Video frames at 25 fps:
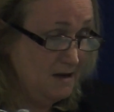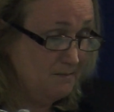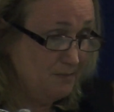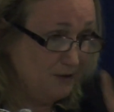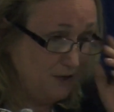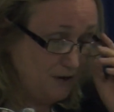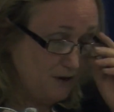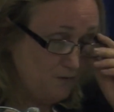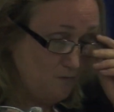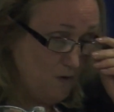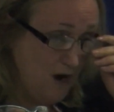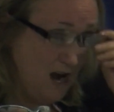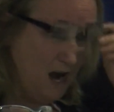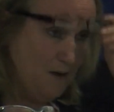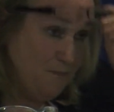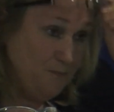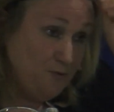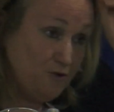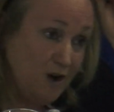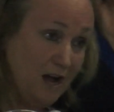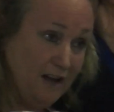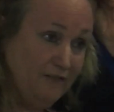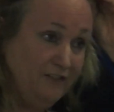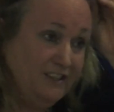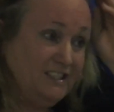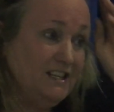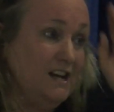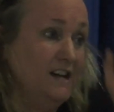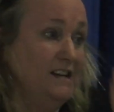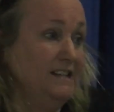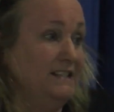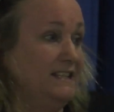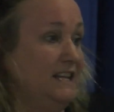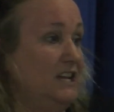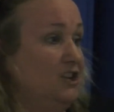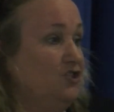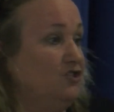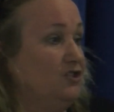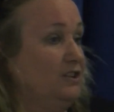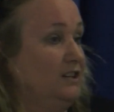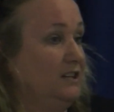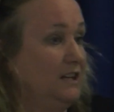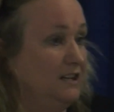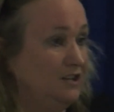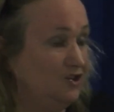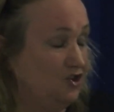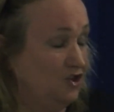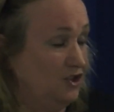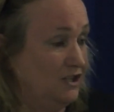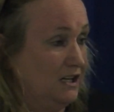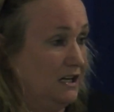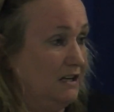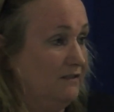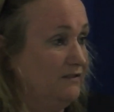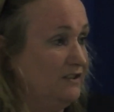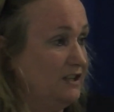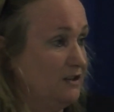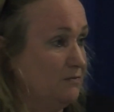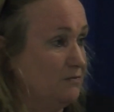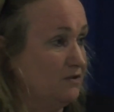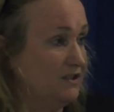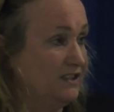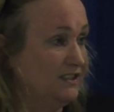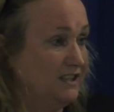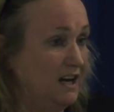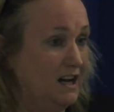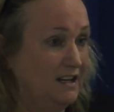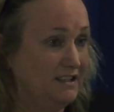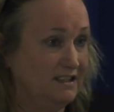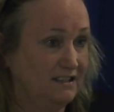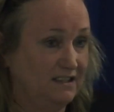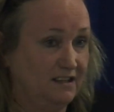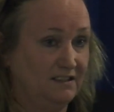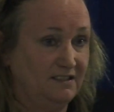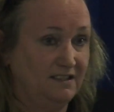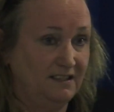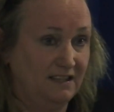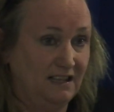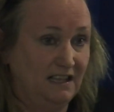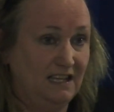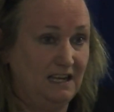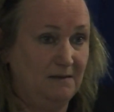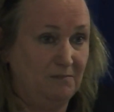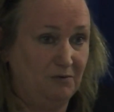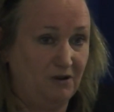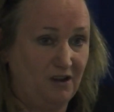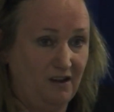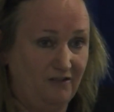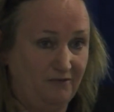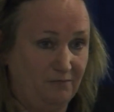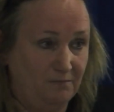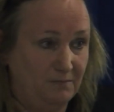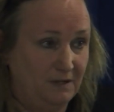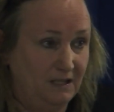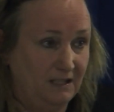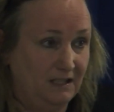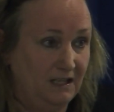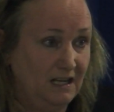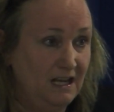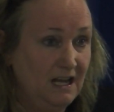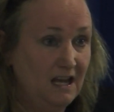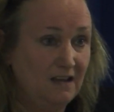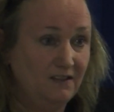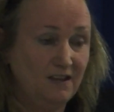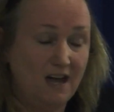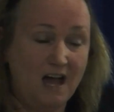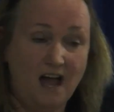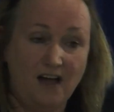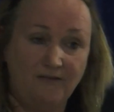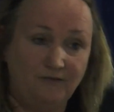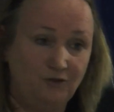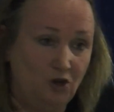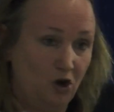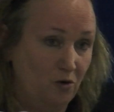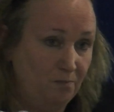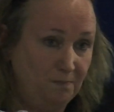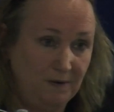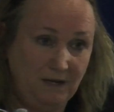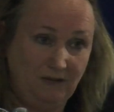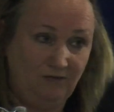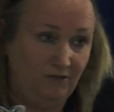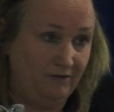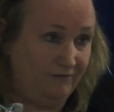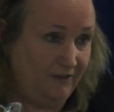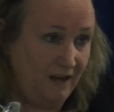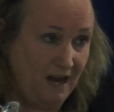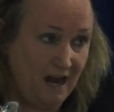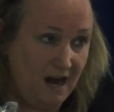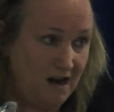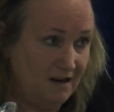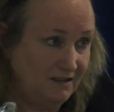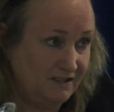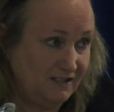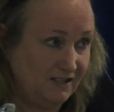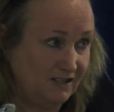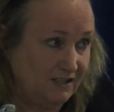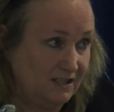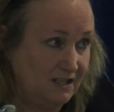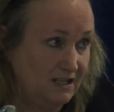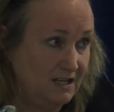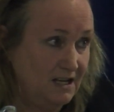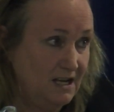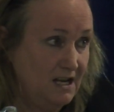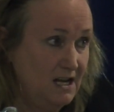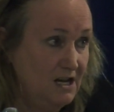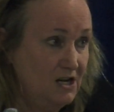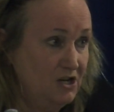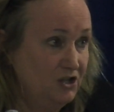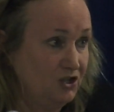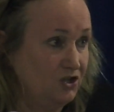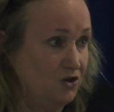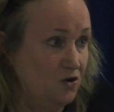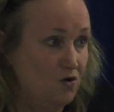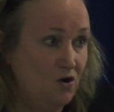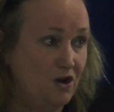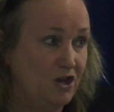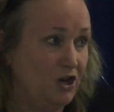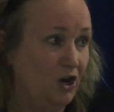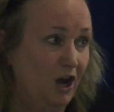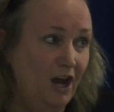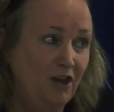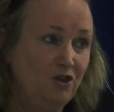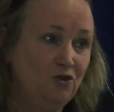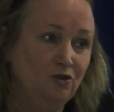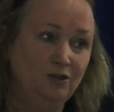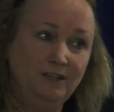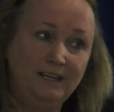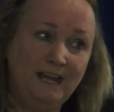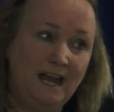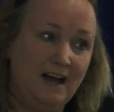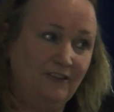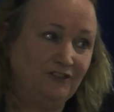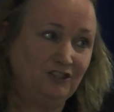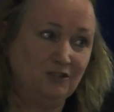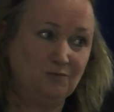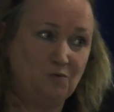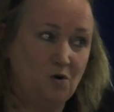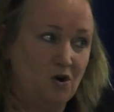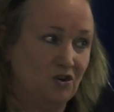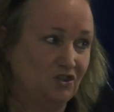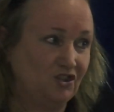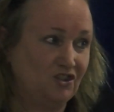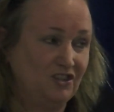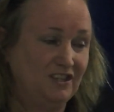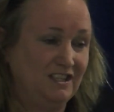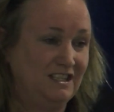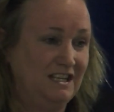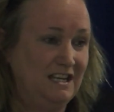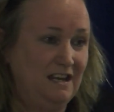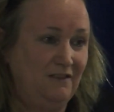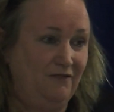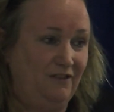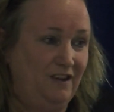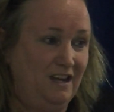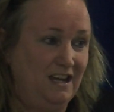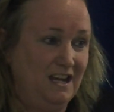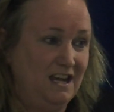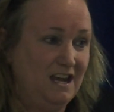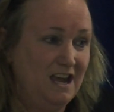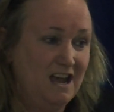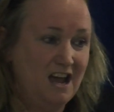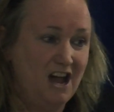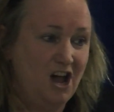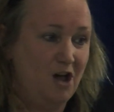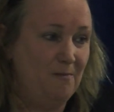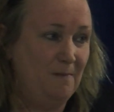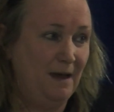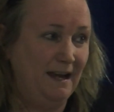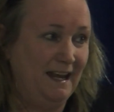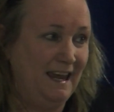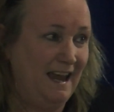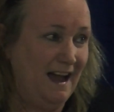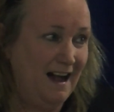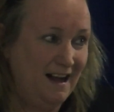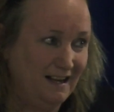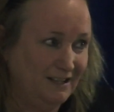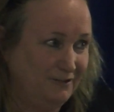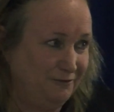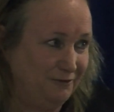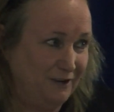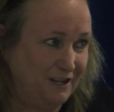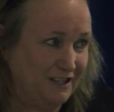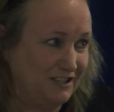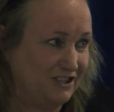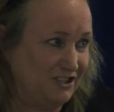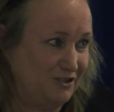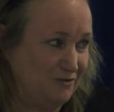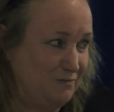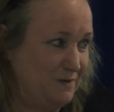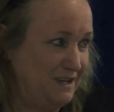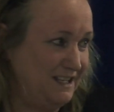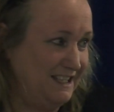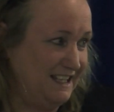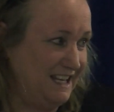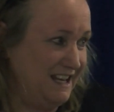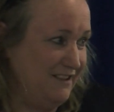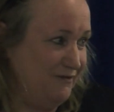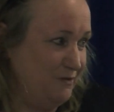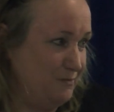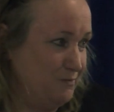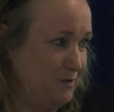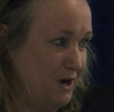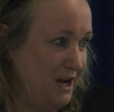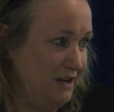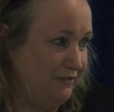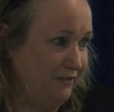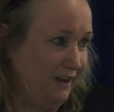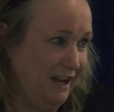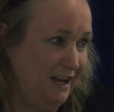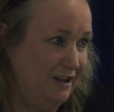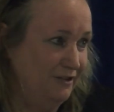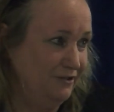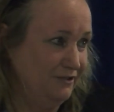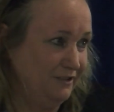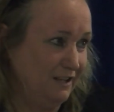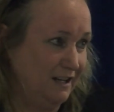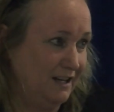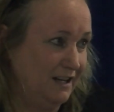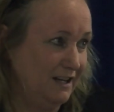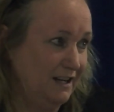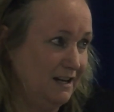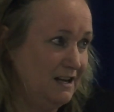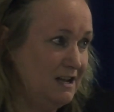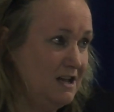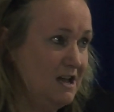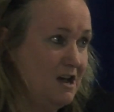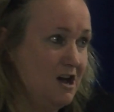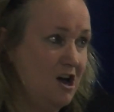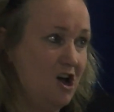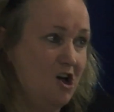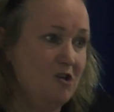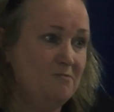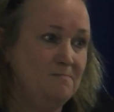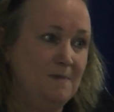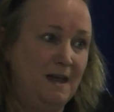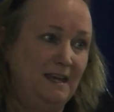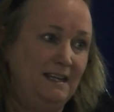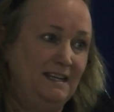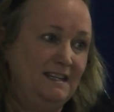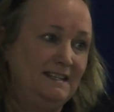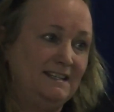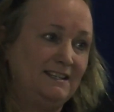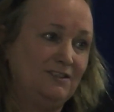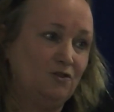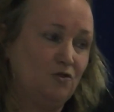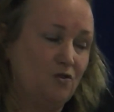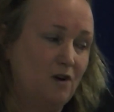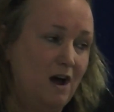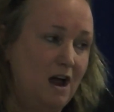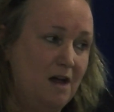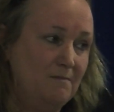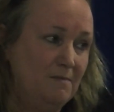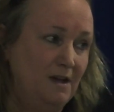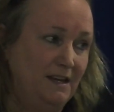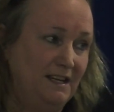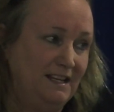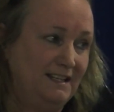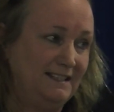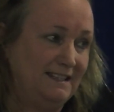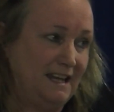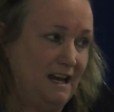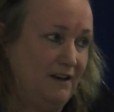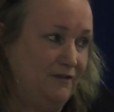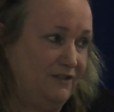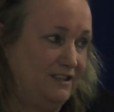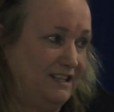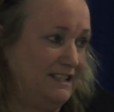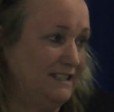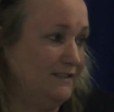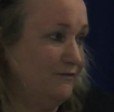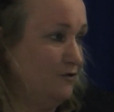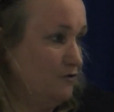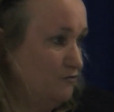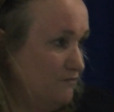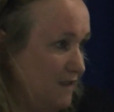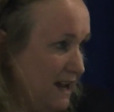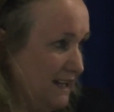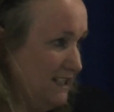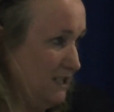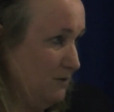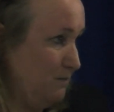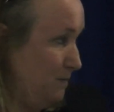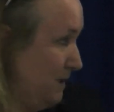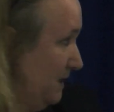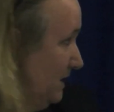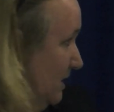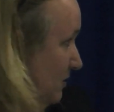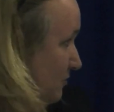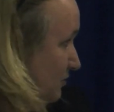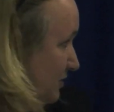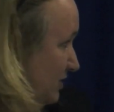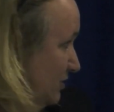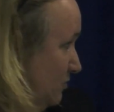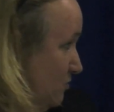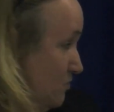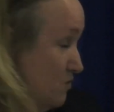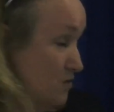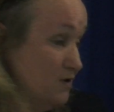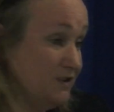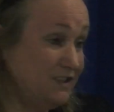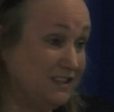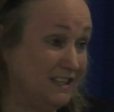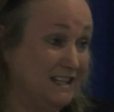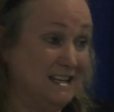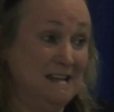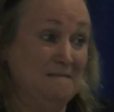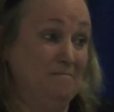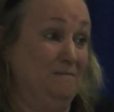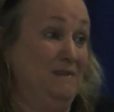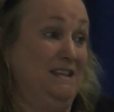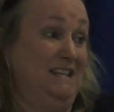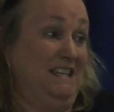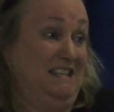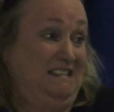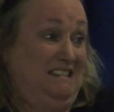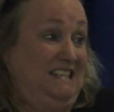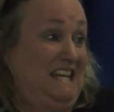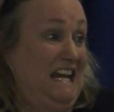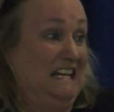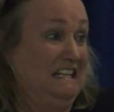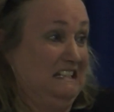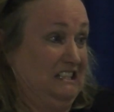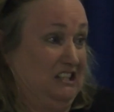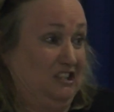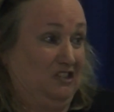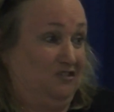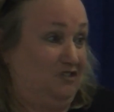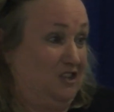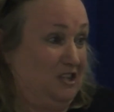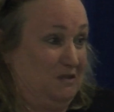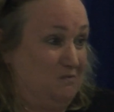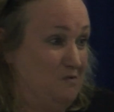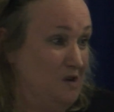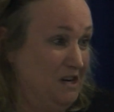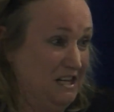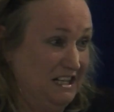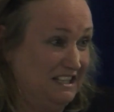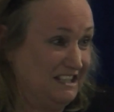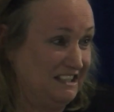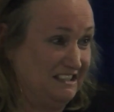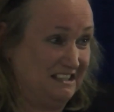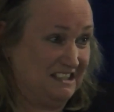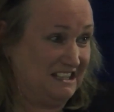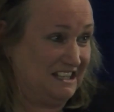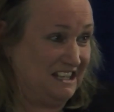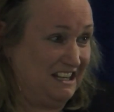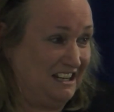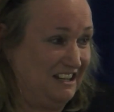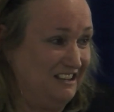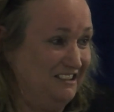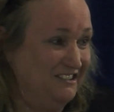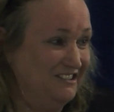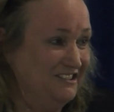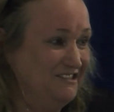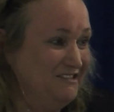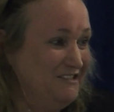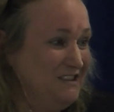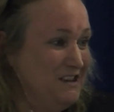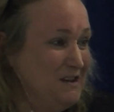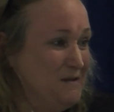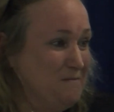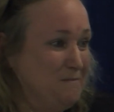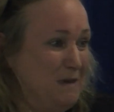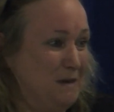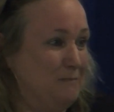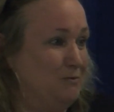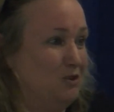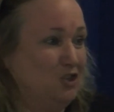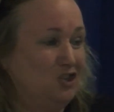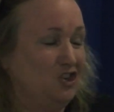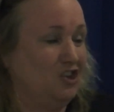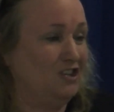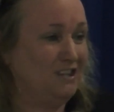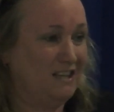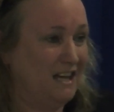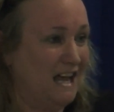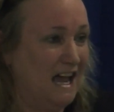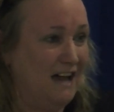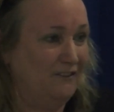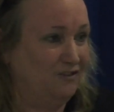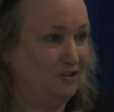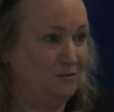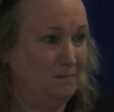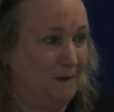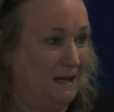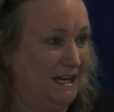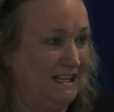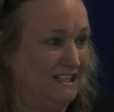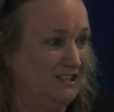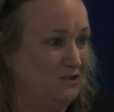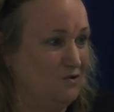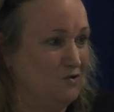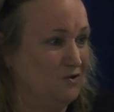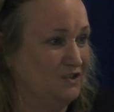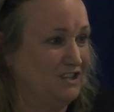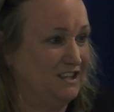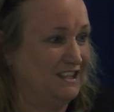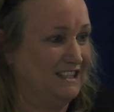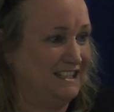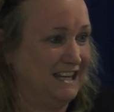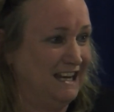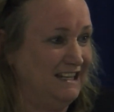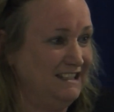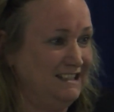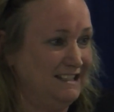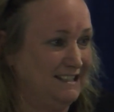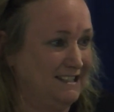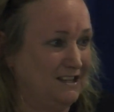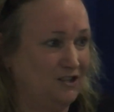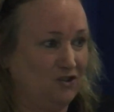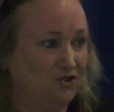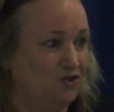But there were privatisation initiatives that were started under the Labour government that have not been reversed. So, and you only have to watch the TV. How many adverts do we see for private healthcare? How many services have already been outsourced? Dentistry is one, isn't it? You know, people shouldn't have to pay to go to the dentist.